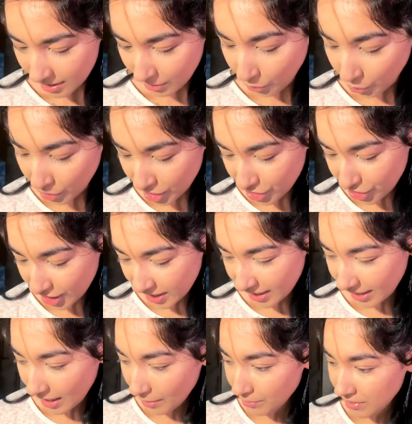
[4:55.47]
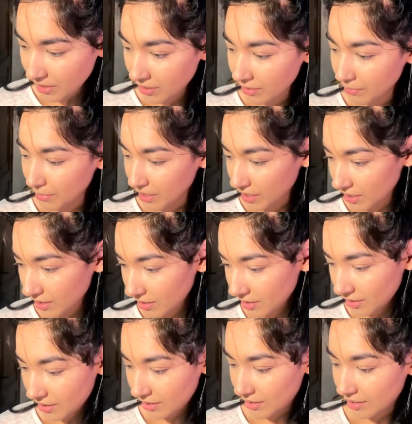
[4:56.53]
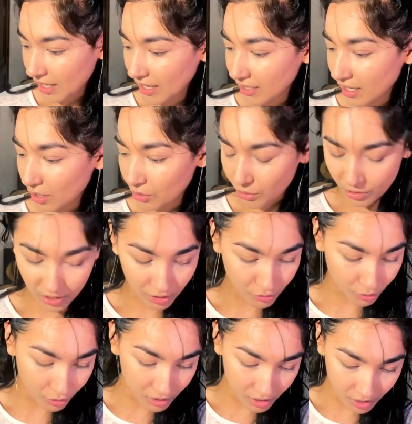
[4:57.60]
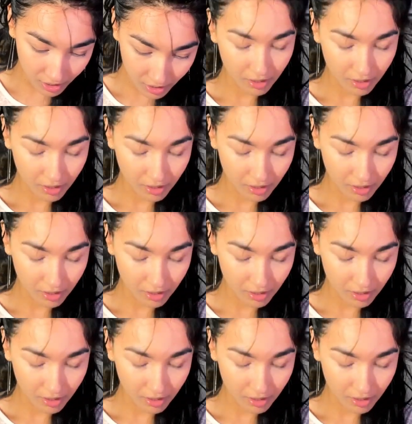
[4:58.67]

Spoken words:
the only shade it comes in, because that's how they roll.